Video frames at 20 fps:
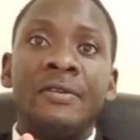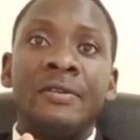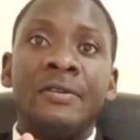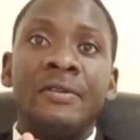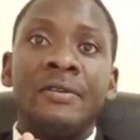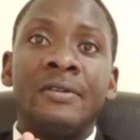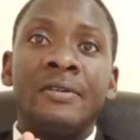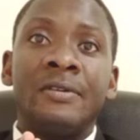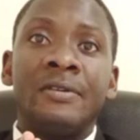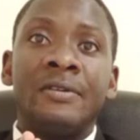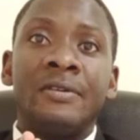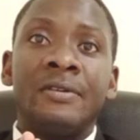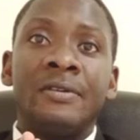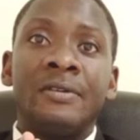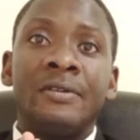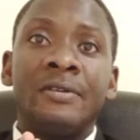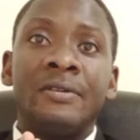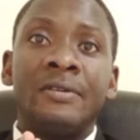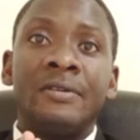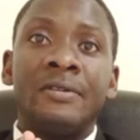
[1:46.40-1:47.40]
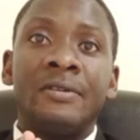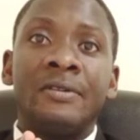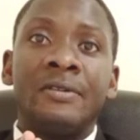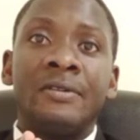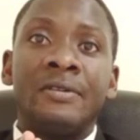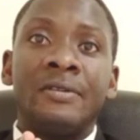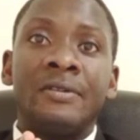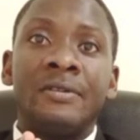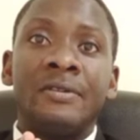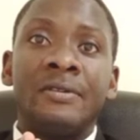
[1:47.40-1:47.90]

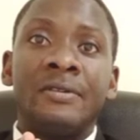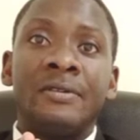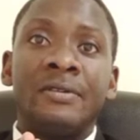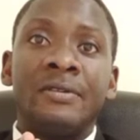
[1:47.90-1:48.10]
No one is speaking in this clip.